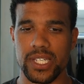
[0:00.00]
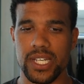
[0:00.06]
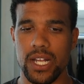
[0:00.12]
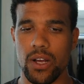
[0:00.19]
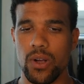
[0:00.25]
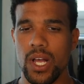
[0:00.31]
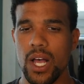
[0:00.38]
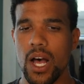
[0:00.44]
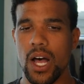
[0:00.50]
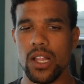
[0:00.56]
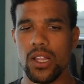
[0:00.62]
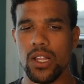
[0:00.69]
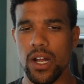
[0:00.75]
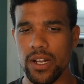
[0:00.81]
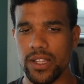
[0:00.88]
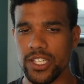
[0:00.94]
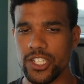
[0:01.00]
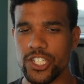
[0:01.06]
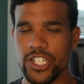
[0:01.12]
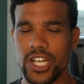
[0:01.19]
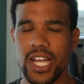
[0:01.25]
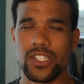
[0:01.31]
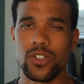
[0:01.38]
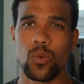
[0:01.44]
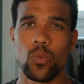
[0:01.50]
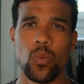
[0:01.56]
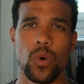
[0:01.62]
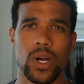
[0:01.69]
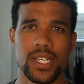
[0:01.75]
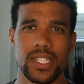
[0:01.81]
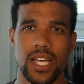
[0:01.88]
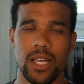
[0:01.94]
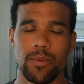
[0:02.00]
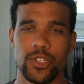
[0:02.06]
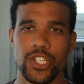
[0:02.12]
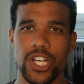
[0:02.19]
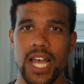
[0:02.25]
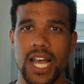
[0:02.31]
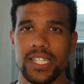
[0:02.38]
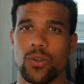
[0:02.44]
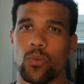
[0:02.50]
Now, a lot of these chats are one-time chats,